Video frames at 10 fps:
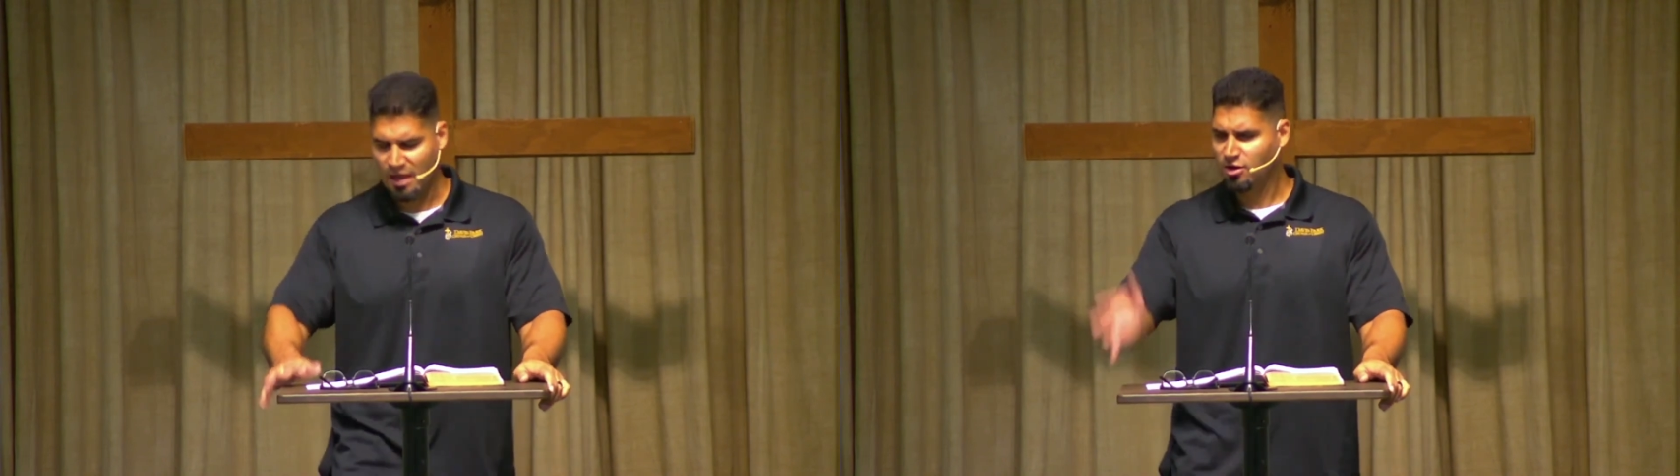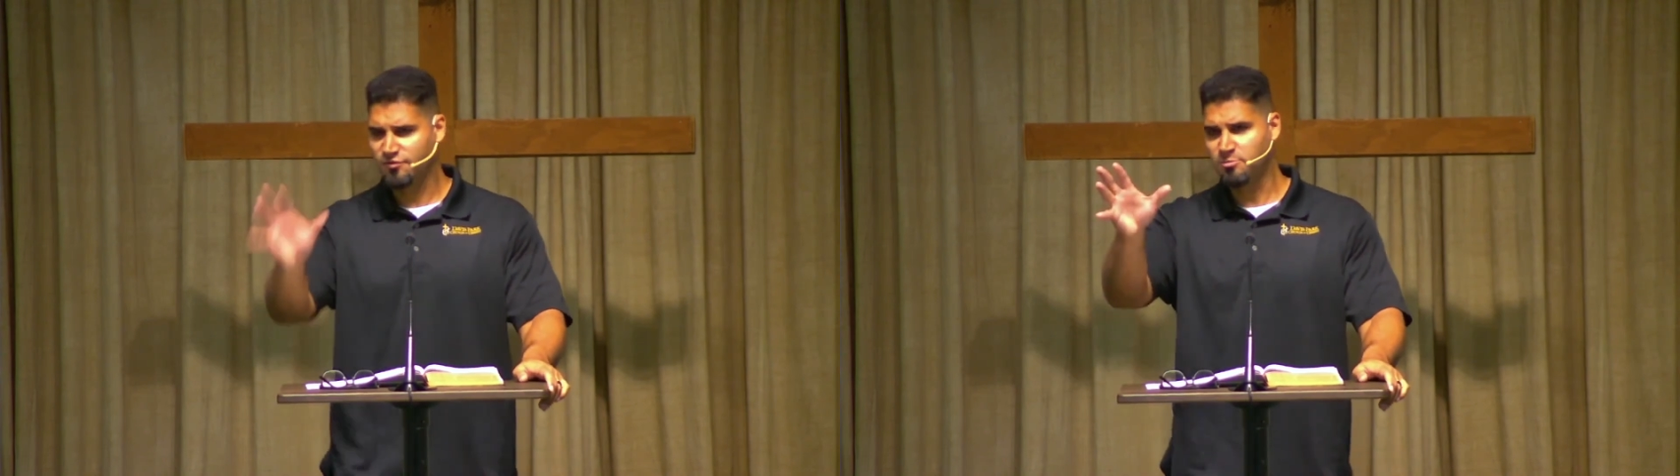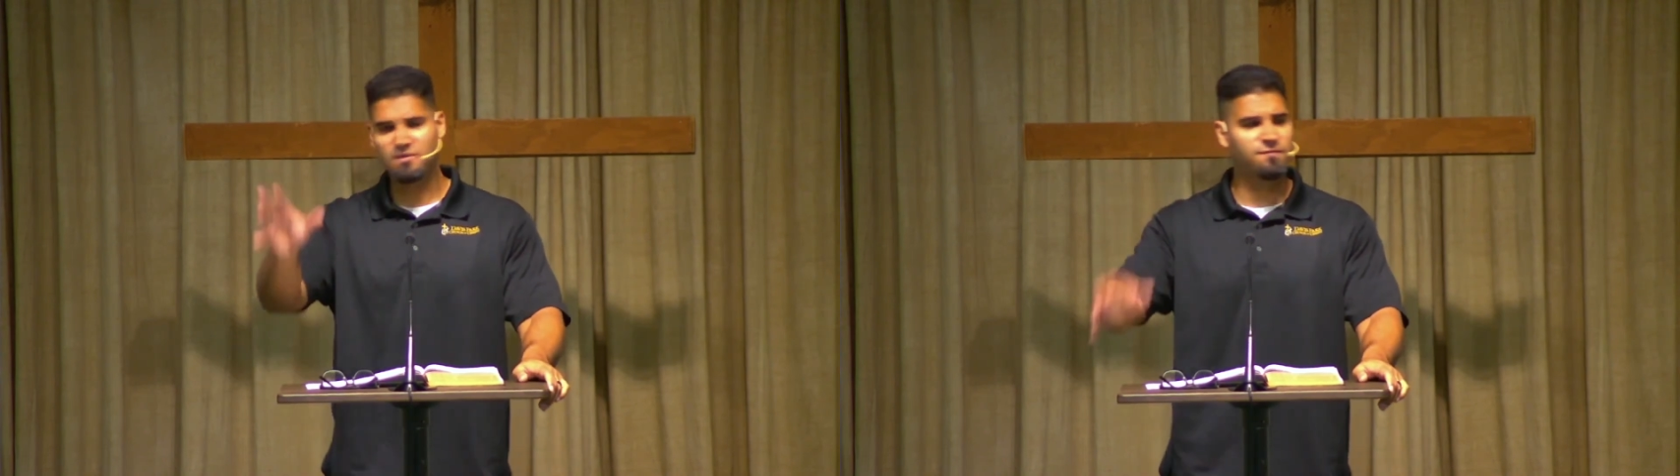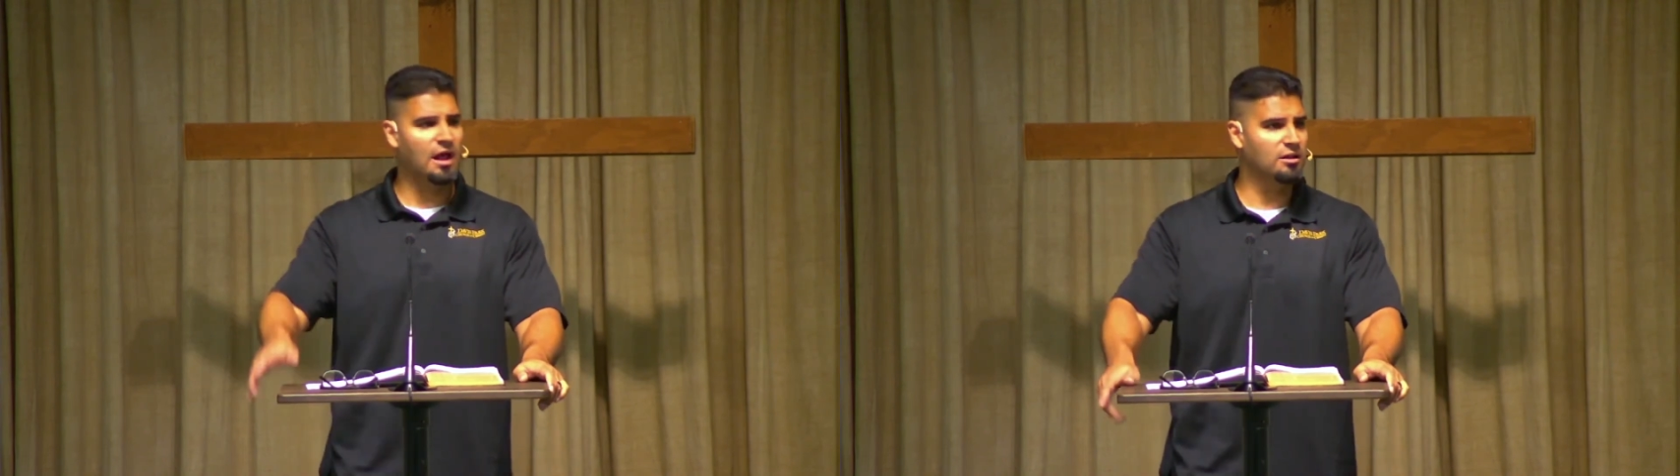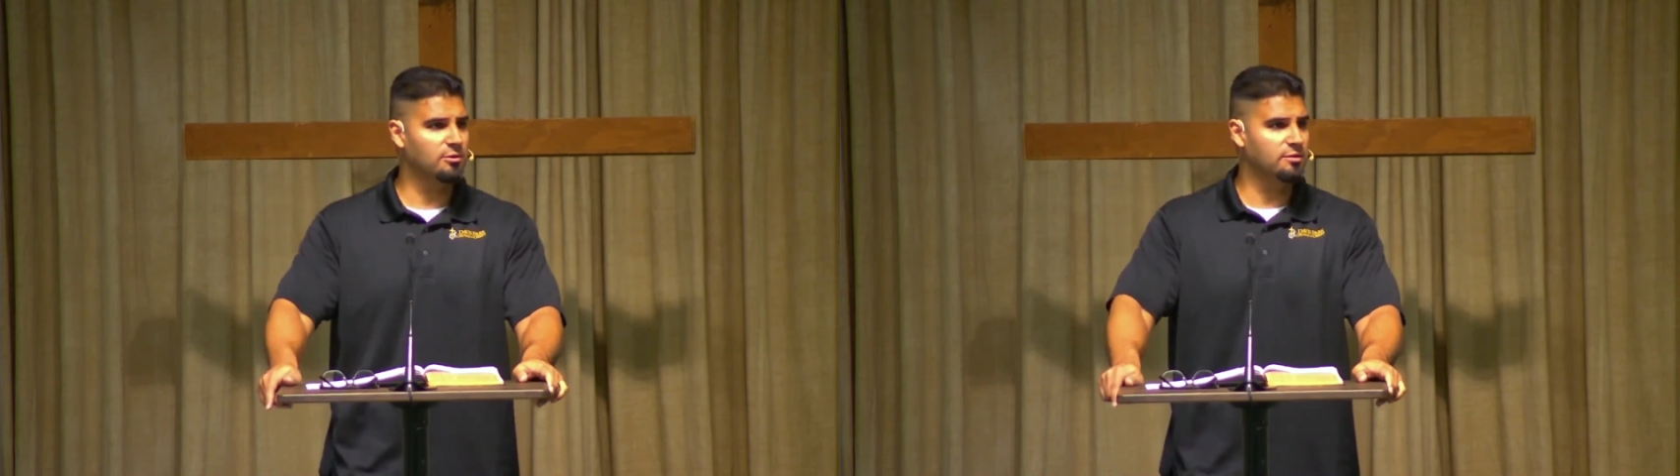don't know if you've been
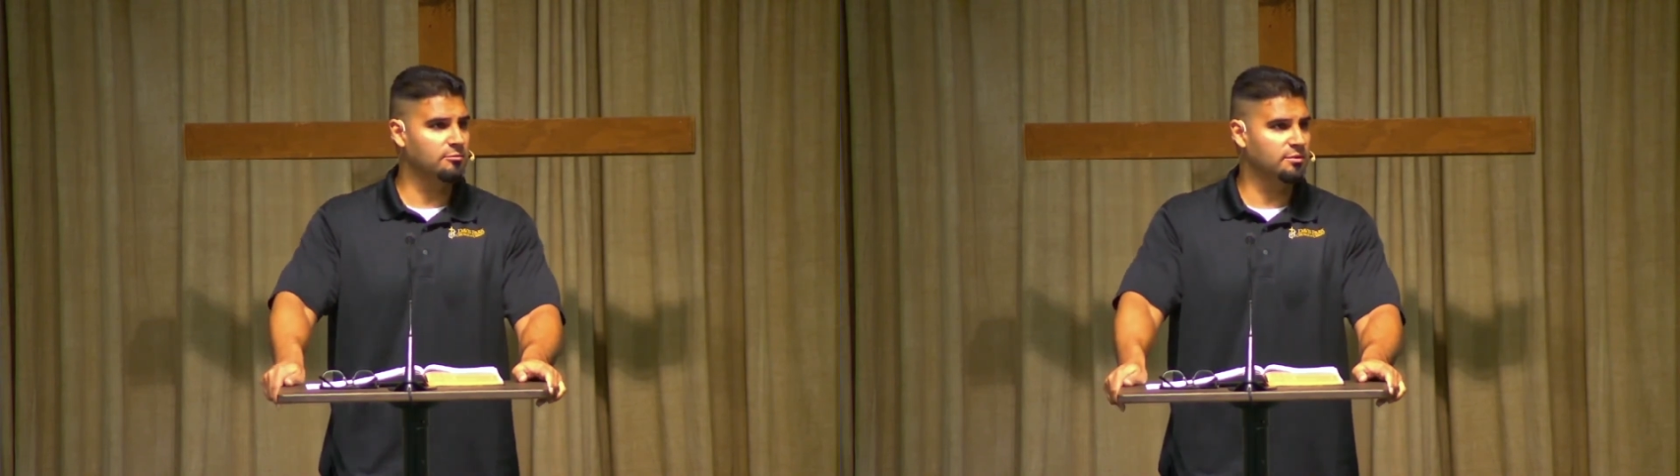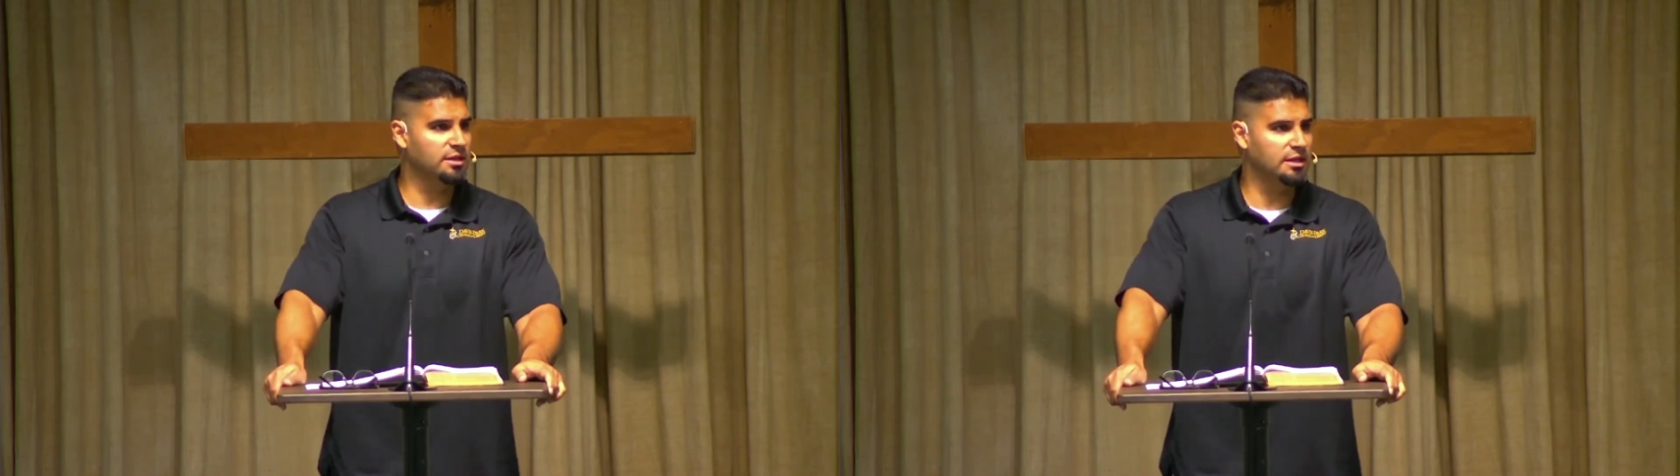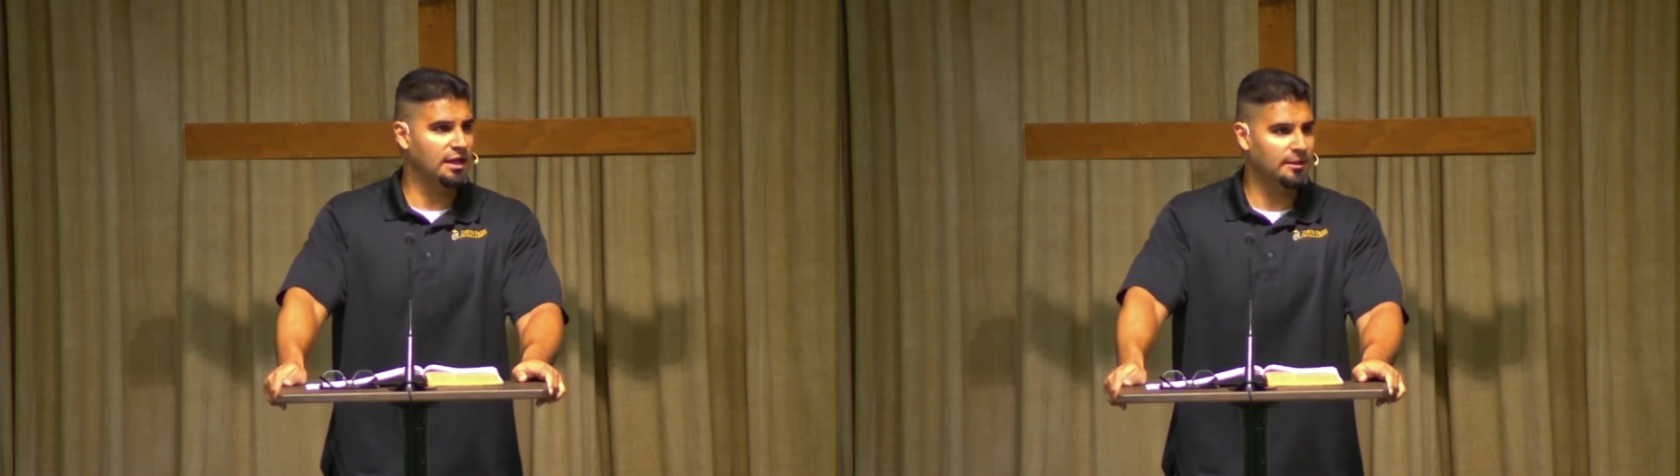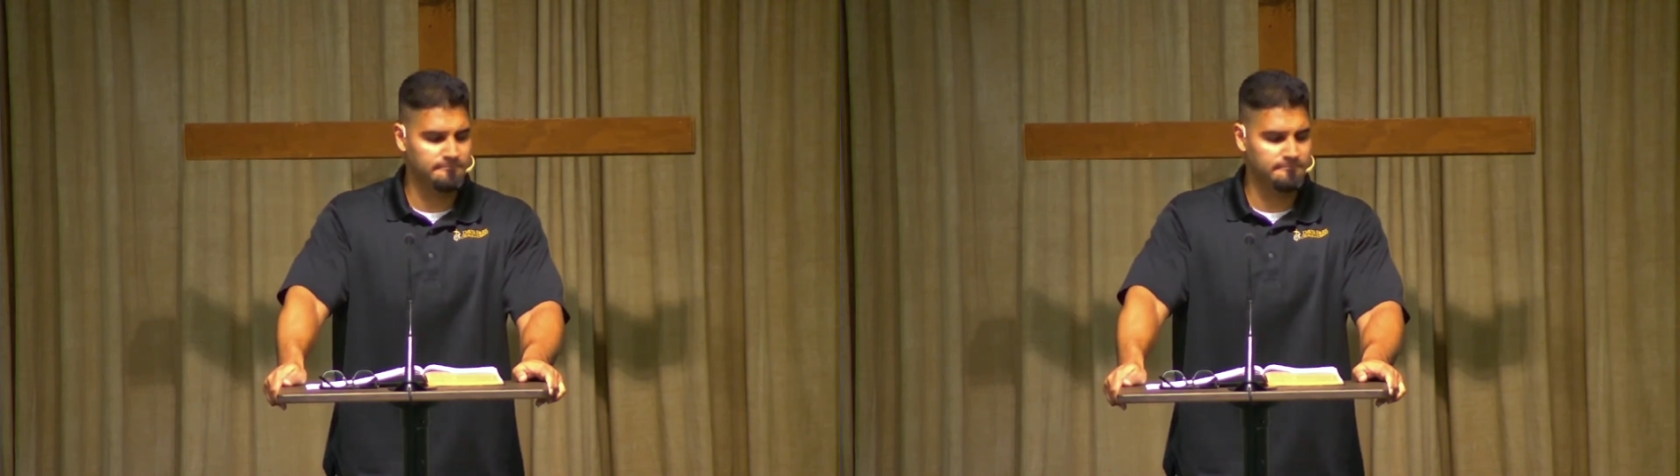following the